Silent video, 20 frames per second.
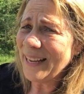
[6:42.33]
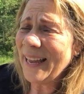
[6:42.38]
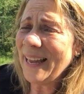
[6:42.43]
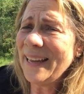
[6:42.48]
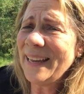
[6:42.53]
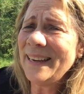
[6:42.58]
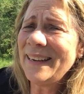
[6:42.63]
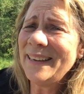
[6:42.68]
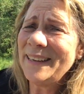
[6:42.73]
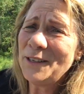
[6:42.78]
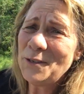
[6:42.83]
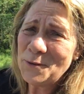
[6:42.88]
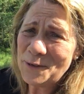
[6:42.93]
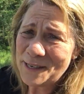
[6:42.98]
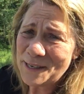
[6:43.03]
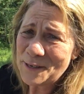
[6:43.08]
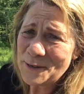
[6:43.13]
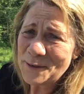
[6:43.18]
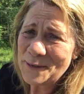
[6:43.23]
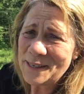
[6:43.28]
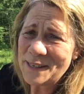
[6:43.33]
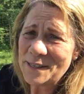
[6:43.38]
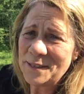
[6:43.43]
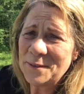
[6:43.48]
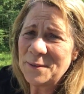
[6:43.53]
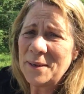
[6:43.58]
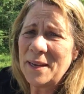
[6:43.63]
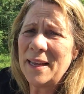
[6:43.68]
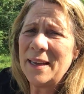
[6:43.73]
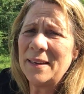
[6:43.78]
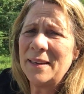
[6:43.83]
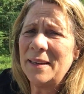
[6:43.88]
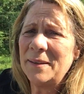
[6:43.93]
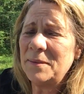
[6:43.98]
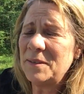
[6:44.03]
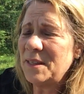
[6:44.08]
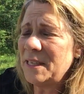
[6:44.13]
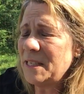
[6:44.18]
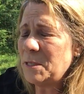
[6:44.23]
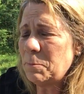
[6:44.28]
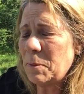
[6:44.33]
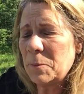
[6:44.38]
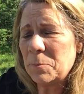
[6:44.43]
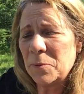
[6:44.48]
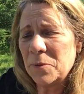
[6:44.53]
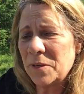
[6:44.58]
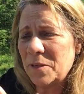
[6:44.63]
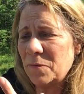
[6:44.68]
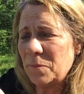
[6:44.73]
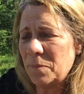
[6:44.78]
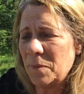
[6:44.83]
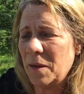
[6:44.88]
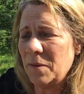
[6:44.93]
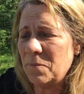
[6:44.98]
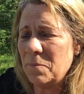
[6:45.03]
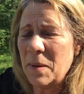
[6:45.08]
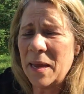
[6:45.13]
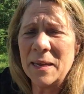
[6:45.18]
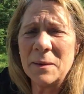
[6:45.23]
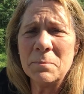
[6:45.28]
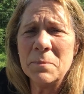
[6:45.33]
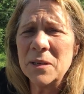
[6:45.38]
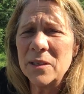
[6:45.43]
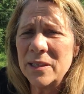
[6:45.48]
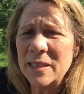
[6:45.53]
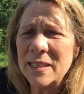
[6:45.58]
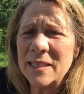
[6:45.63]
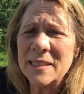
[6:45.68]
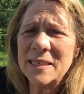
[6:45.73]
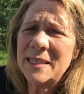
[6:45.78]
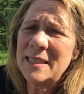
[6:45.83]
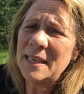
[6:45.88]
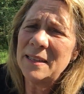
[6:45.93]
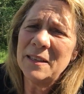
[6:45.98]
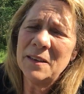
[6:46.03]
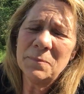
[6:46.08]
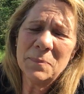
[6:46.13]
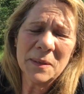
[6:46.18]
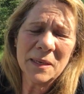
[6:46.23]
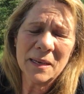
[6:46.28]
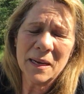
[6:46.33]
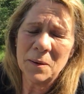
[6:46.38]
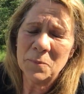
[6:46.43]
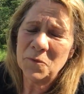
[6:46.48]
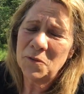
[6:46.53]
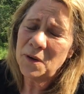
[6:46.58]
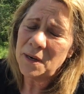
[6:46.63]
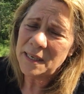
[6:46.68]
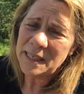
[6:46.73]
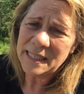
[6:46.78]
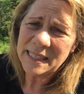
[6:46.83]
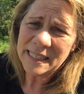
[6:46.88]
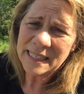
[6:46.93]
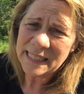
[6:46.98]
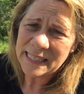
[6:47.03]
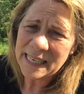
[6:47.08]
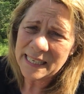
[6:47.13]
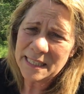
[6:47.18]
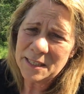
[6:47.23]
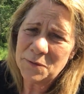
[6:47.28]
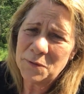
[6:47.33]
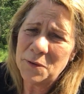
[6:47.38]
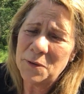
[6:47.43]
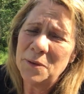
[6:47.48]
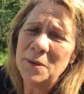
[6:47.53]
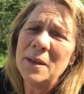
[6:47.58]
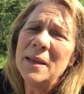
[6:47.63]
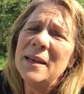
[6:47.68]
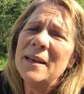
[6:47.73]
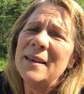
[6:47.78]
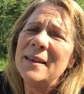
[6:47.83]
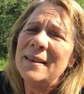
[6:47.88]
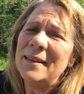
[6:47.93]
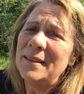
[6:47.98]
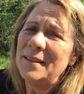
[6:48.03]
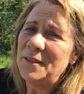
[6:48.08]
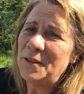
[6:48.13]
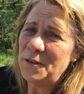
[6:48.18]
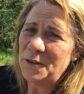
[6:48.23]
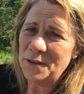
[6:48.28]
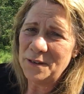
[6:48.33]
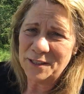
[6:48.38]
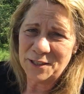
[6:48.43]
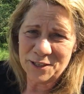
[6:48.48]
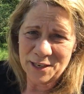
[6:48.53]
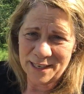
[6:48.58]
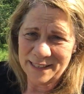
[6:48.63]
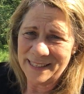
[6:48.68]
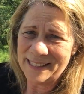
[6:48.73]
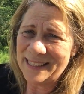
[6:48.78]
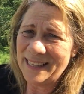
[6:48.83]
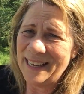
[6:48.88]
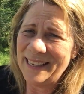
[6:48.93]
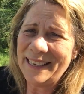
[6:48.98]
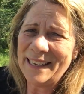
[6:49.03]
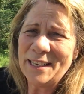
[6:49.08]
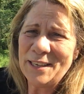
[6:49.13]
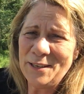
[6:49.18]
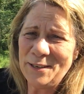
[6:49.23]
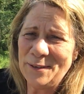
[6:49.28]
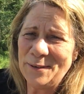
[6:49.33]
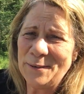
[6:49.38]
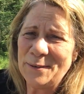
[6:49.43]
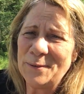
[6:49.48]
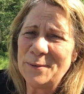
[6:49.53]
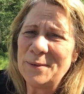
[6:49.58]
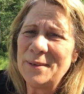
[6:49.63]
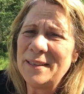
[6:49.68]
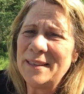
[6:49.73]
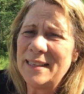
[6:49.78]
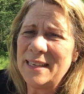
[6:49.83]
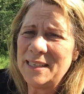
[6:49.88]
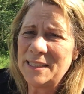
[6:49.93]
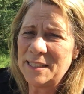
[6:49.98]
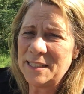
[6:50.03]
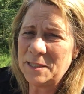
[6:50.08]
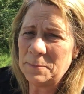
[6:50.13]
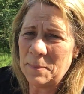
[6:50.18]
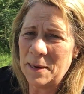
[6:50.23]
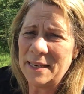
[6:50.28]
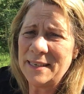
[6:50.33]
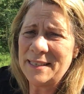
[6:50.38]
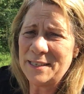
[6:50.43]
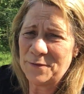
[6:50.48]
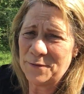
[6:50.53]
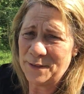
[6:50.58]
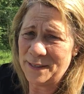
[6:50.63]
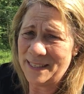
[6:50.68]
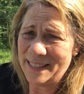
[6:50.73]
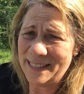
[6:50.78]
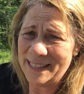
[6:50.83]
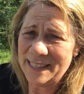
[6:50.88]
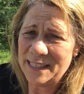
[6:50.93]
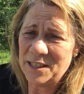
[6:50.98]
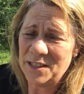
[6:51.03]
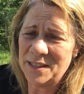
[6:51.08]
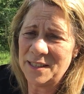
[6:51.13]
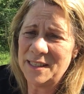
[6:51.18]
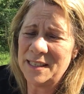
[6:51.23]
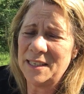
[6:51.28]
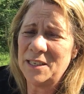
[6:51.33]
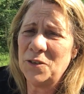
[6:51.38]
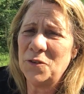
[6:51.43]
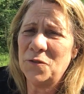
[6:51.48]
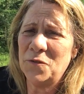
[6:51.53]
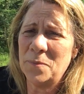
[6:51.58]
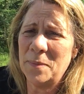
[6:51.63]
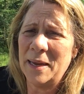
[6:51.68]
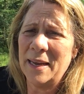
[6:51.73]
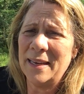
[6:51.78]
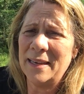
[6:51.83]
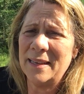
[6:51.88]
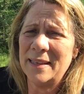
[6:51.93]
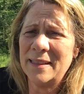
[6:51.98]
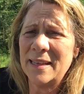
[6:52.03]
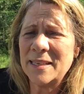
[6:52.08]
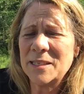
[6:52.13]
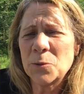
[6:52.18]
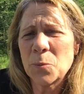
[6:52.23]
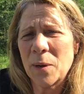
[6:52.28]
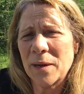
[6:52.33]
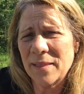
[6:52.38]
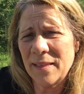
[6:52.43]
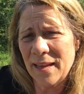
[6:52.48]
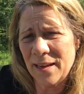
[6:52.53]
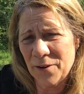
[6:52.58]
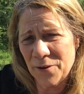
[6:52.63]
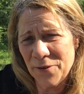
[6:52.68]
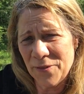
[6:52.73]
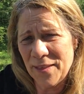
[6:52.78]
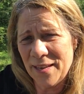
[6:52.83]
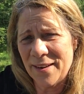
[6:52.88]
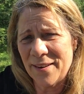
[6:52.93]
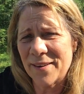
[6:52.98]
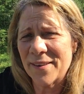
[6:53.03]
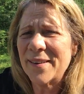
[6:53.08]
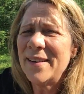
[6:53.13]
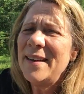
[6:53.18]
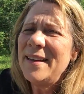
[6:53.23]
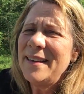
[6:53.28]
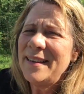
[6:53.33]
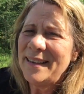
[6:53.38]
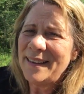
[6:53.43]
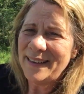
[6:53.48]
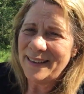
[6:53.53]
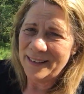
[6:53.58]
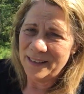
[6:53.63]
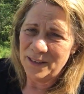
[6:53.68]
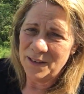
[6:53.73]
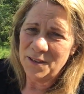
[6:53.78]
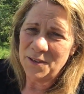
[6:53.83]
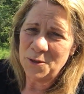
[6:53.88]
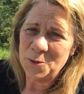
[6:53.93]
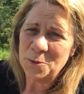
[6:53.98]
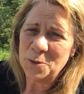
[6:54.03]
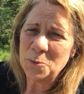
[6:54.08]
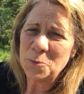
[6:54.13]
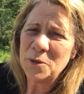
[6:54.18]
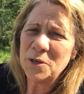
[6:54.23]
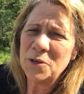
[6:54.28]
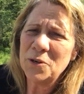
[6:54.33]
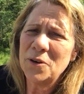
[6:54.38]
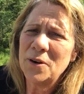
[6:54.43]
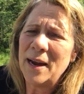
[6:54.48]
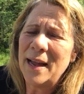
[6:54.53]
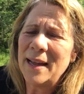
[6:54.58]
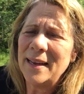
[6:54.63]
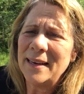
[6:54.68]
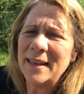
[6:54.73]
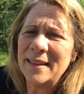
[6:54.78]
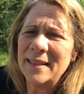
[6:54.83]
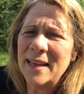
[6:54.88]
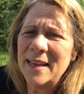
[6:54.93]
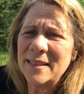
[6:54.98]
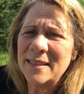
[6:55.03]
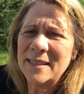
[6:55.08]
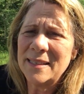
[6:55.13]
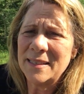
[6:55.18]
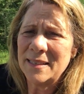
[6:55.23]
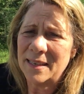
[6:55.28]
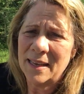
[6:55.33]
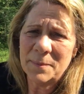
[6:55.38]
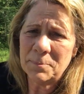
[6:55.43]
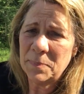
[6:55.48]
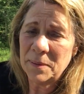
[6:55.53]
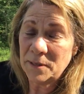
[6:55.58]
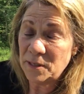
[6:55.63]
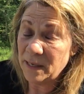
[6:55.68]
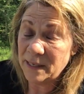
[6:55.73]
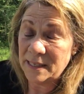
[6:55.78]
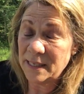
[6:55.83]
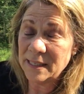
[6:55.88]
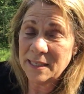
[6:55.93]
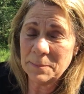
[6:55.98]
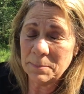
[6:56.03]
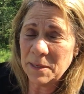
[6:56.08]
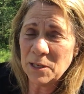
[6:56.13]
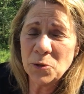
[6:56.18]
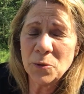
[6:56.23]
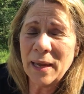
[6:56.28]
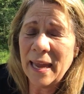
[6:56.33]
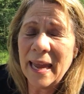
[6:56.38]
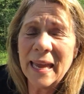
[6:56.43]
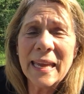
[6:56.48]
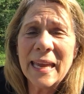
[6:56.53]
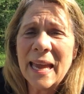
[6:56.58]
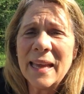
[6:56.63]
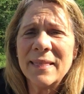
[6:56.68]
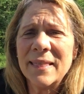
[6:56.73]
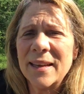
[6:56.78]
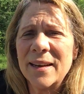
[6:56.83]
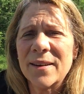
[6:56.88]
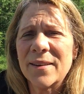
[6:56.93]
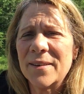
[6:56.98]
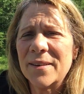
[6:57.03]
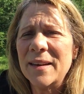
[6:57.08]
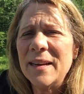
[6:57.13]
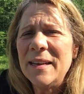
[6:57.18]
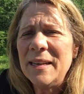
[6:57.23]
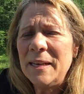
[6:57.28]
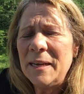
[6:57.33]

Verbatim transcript: And you can do it too. And these people that have made millions and they've become very successful, they're just like you. They just made different decisions than you've made. And that's why they are there and you are where you're at. And that's it, eh, but it doesn't mean you can't get there